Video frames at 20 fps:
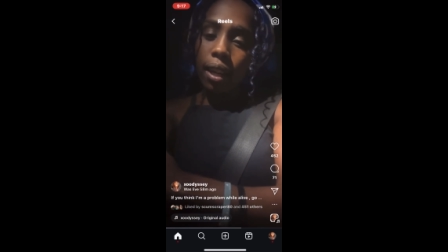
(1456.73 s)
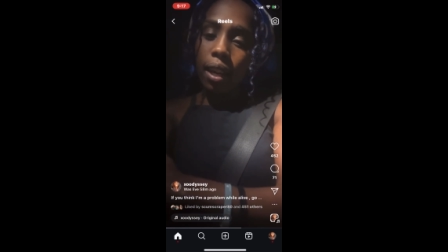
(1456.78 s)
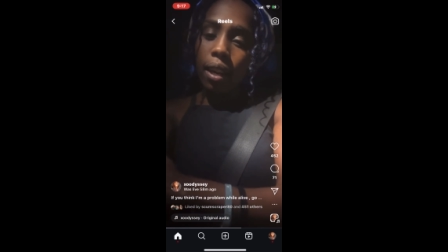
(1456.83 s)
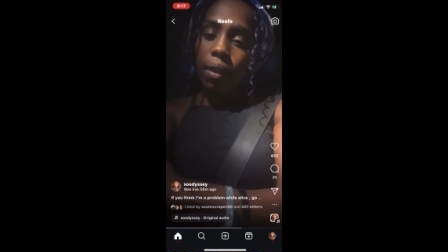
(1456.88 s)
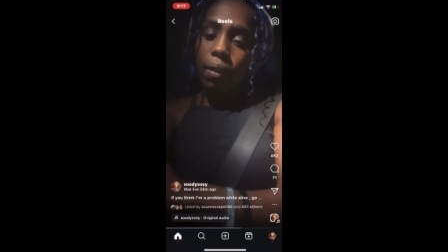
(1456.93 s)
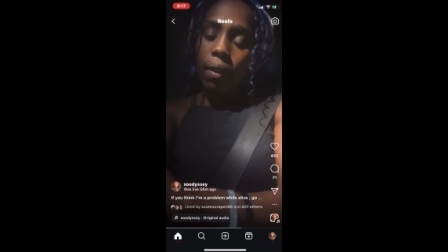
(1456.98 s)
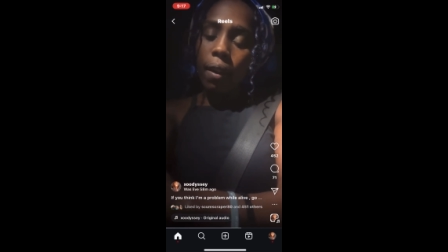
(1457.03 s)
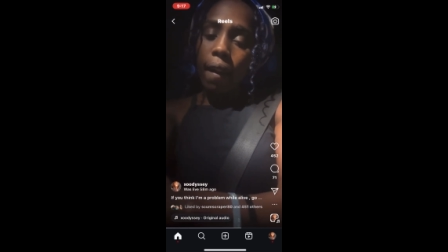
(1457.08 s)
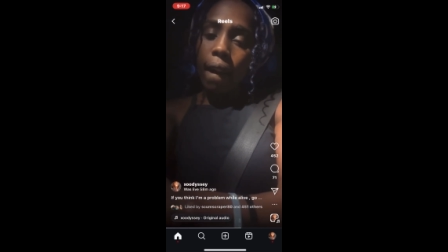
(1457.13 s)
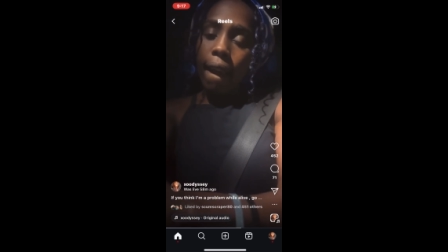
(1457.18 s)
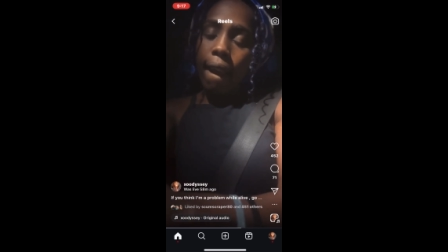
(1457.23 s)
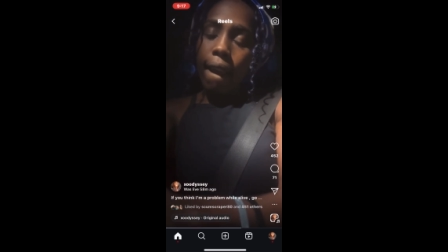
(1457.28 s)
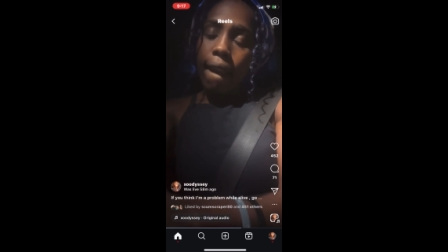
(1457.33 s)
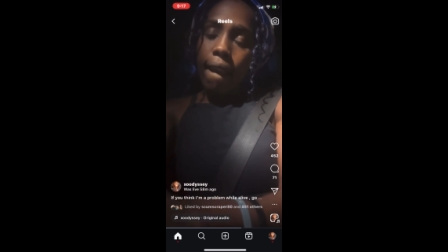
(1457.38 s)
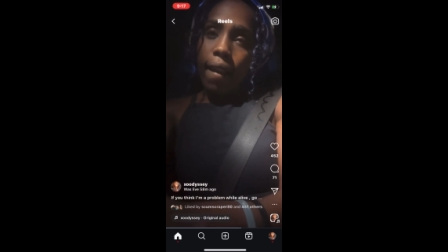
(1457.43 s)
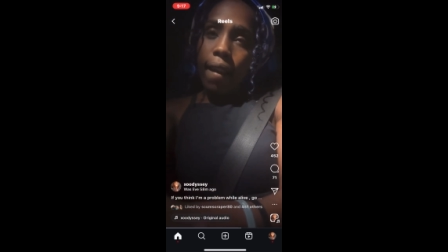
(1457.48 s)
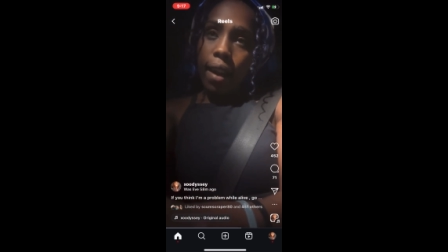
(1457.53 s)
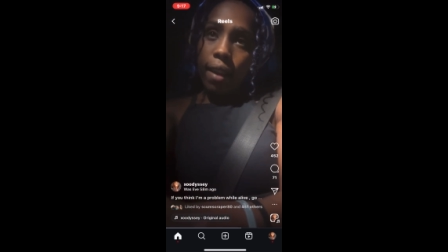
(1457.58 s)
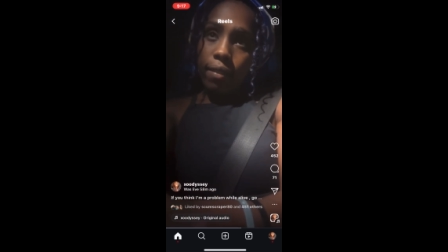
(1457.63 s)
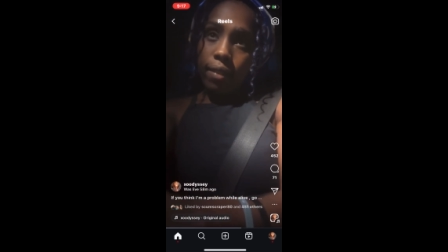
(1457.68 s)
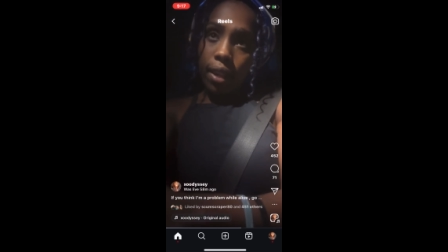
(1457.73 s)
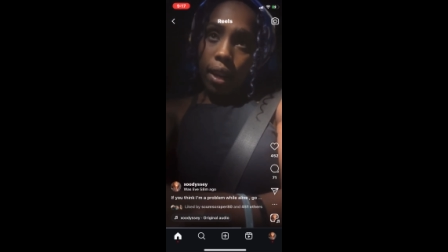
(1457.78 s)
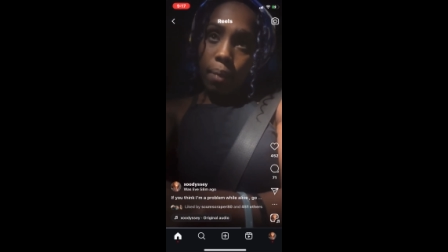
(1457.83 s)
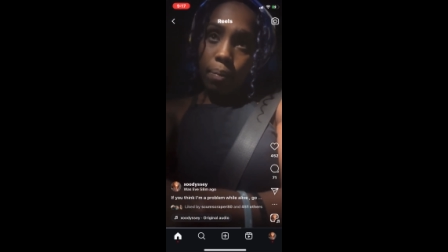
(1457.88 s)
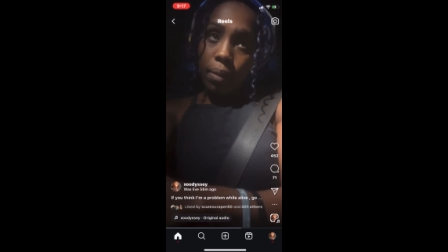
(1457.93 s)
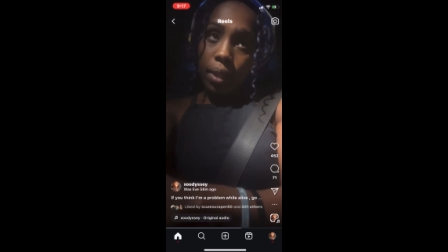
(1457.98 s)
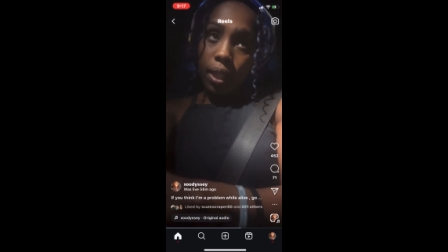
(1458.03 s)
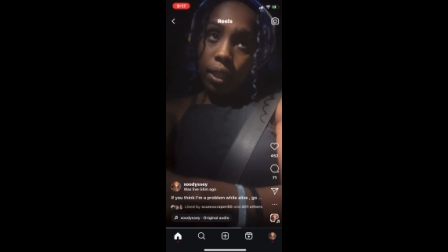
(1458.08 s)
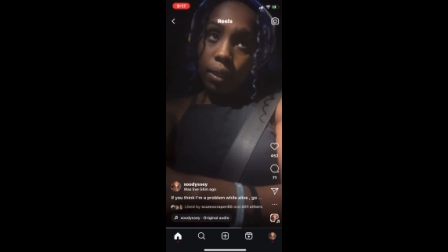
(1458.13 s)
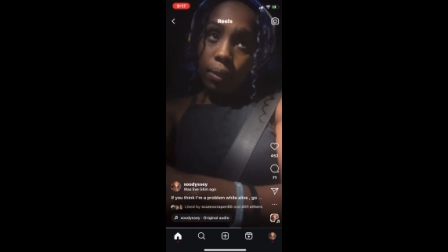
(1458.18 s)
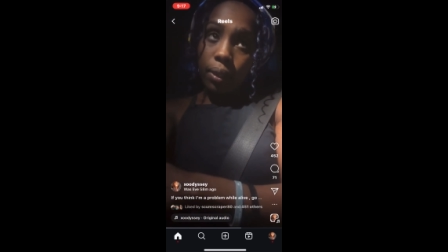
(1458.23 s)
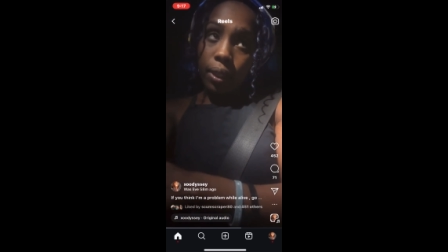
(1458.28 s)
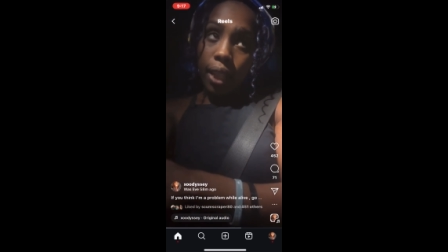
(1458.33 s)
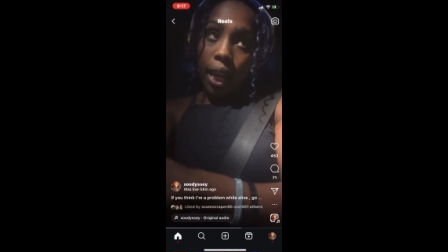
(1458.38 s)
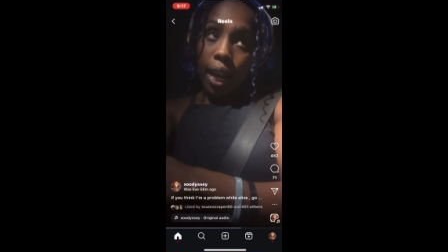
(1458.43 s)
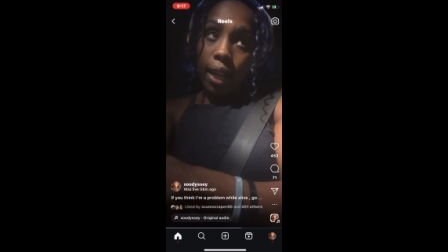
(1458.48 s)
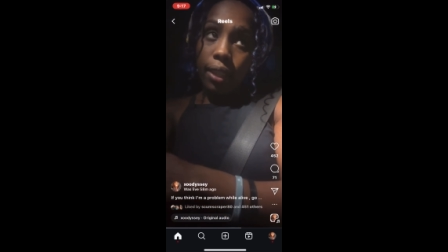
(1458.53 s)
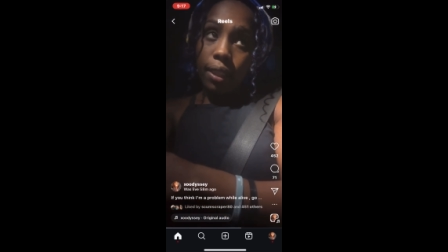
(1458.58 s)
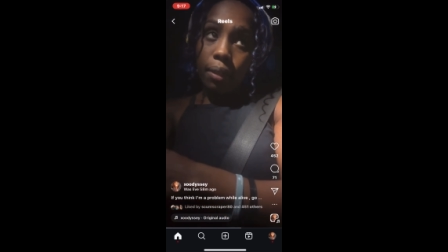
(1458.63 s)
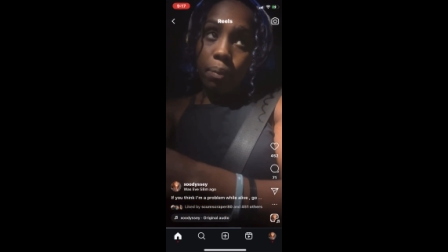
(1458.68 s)
Now, I've kept things
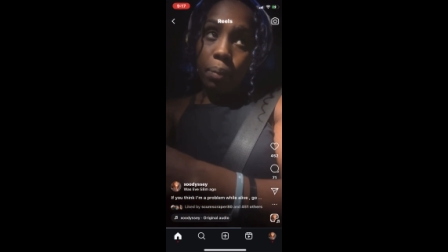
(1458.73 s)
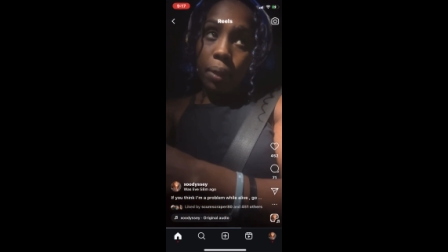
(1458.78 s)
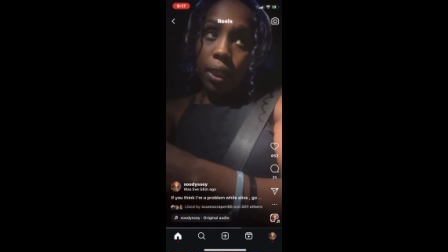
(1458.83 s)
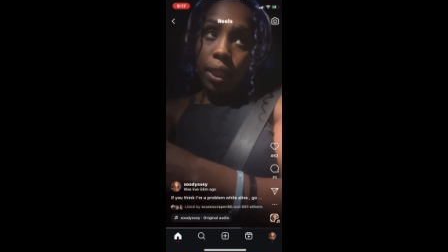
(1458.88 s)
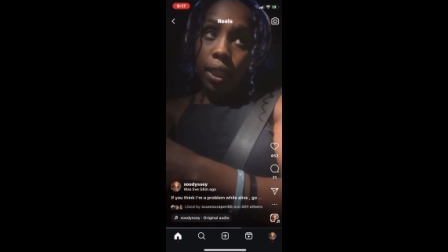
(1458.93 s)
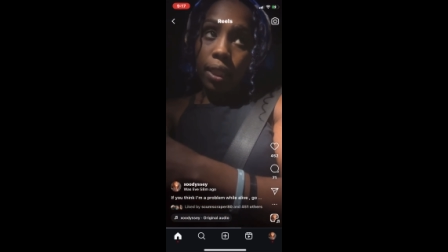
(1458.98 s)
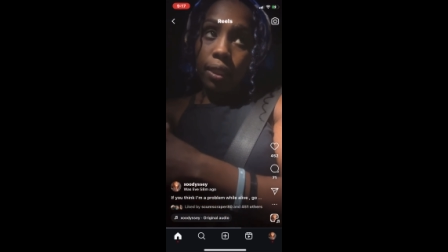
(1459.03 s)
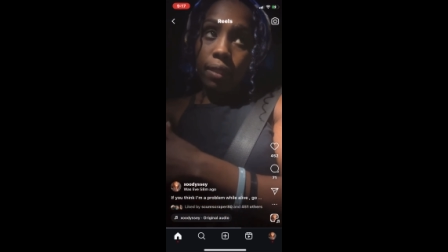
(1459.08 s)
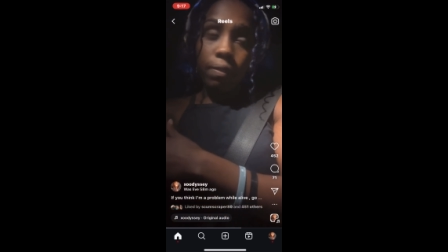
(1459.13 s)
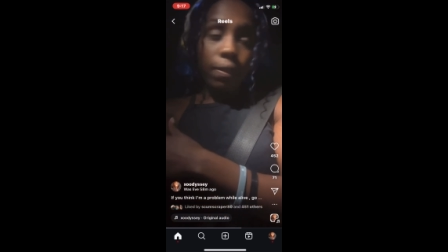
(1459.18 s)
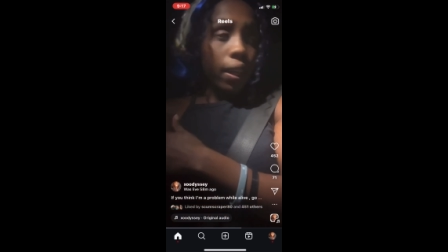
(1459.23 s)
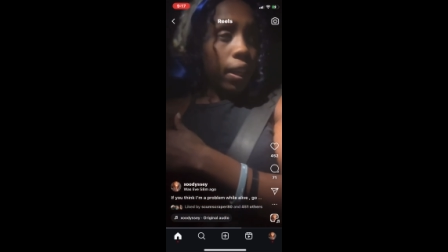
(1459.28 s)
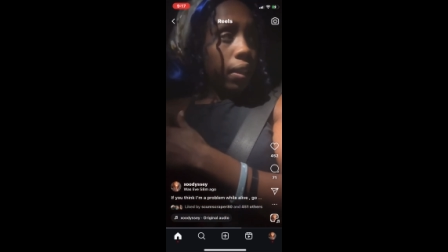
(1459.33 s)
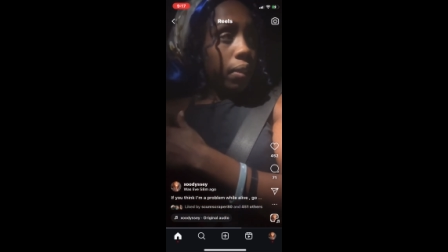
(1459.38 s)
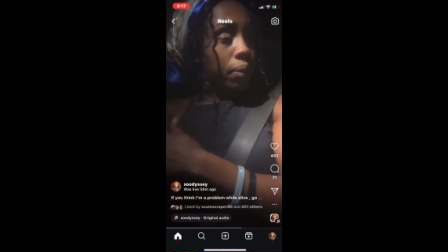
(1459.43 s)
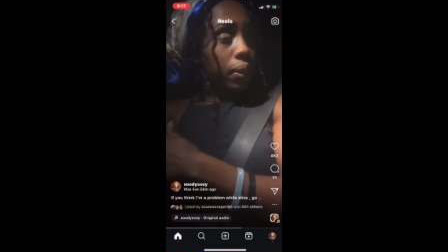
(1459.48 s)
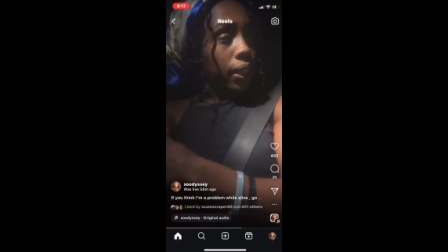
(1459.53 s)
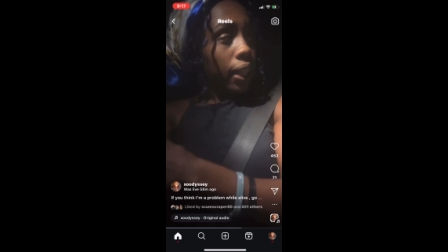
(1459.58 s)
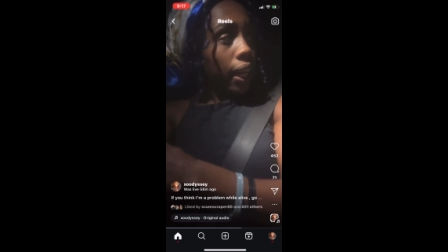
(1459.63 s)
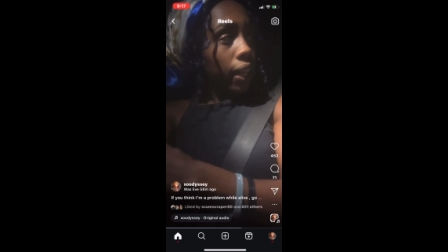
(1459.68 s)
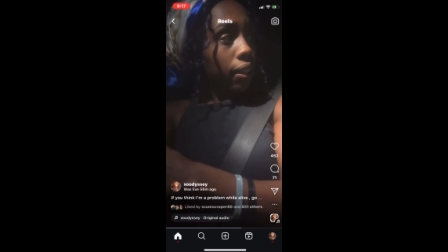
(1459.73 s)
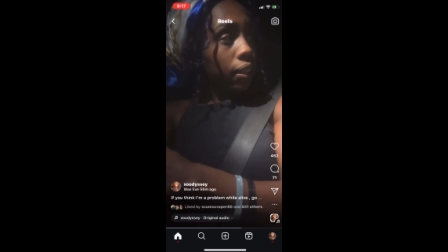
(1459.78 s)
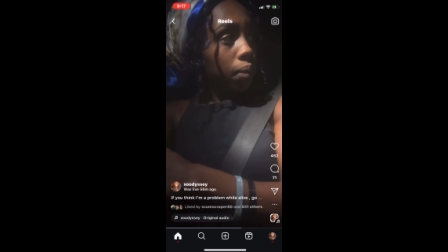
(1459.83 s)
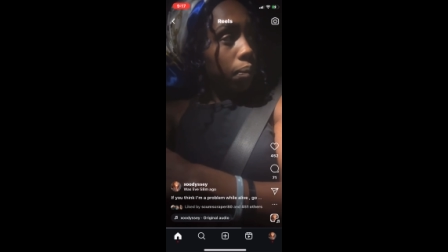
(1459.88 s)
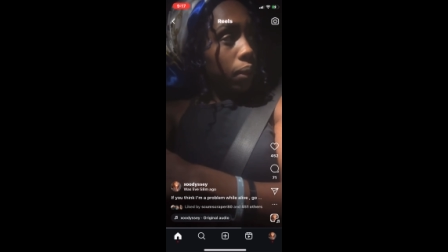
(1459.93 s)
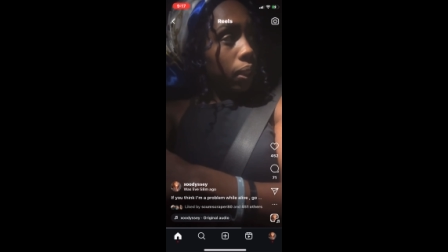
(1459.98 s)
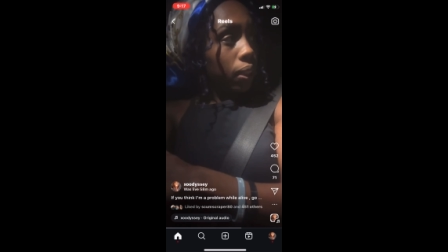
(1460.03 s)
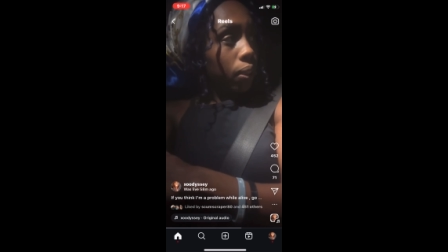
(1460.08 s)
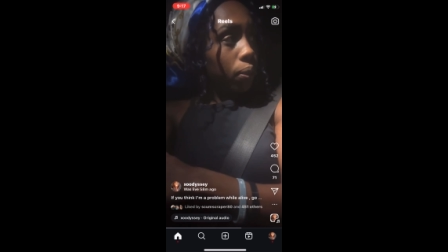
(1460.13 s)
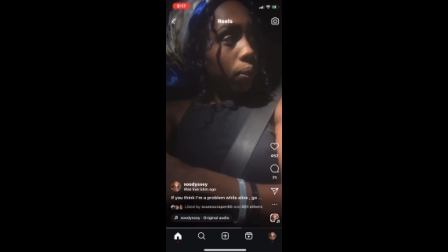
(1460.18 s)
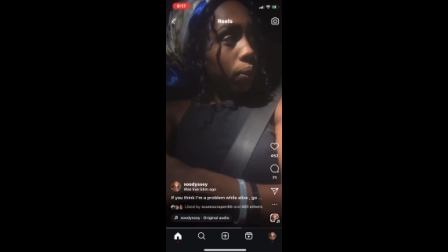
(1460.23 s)
redacted because if I unredact them,